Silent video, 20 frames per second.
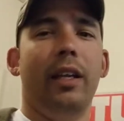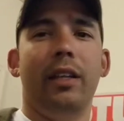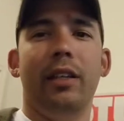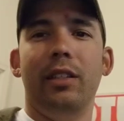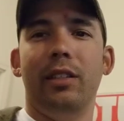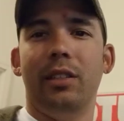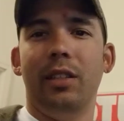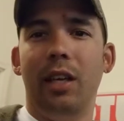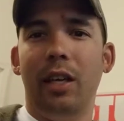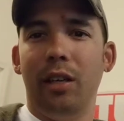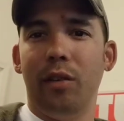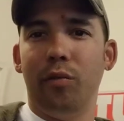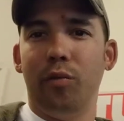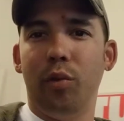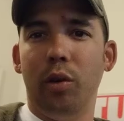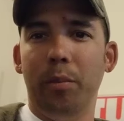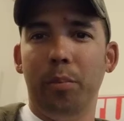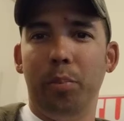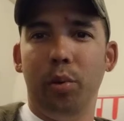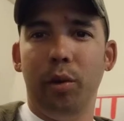at least negative
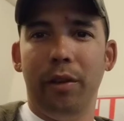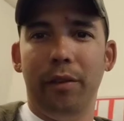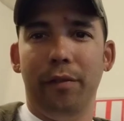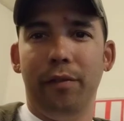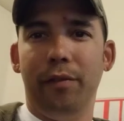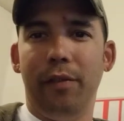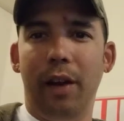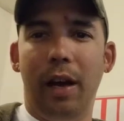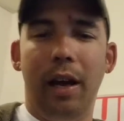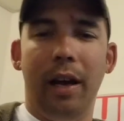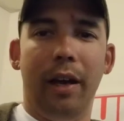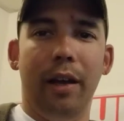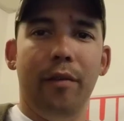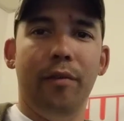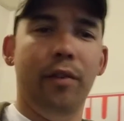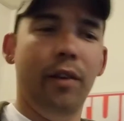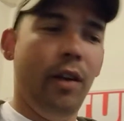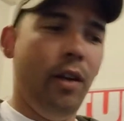1.5